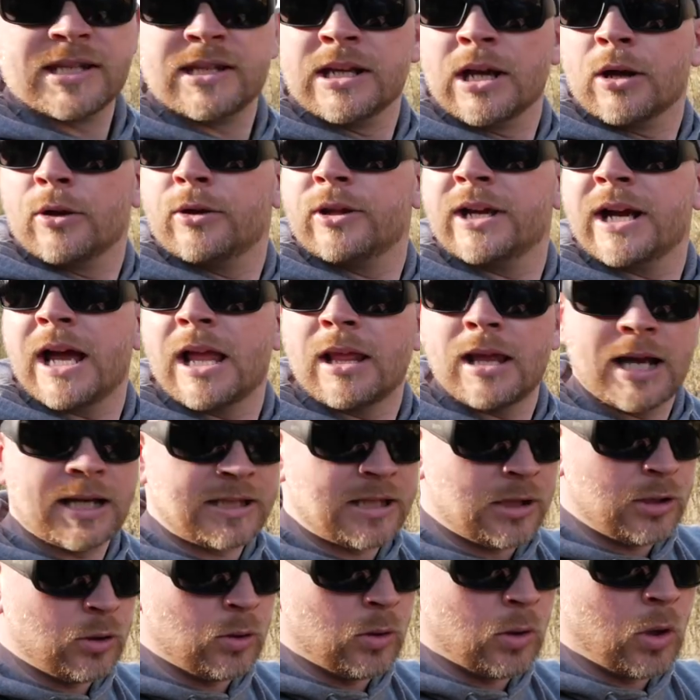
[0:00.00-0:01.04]
The other thing I like
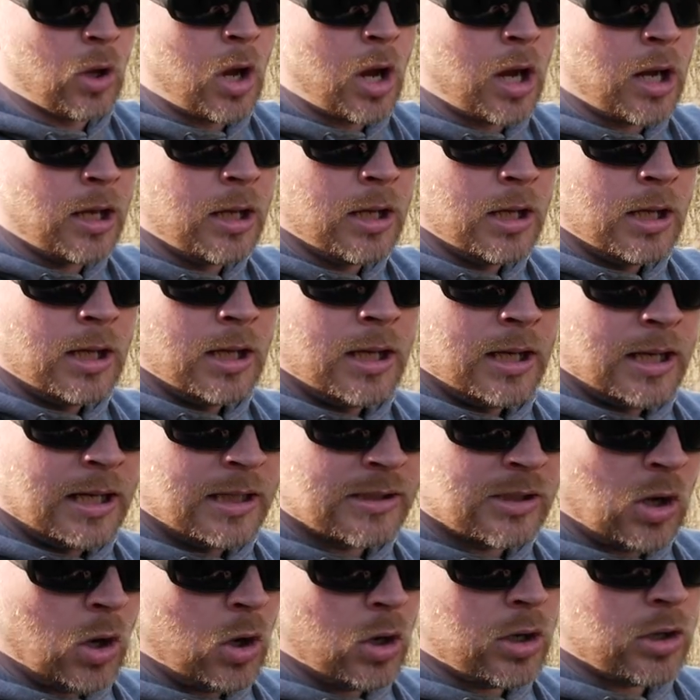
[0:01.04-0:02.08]
to do a lot
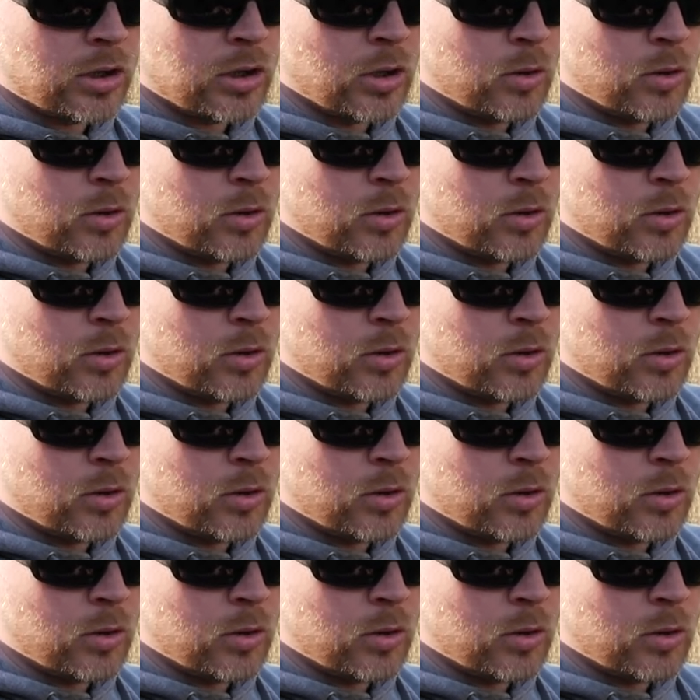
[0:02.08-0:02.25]
is I'll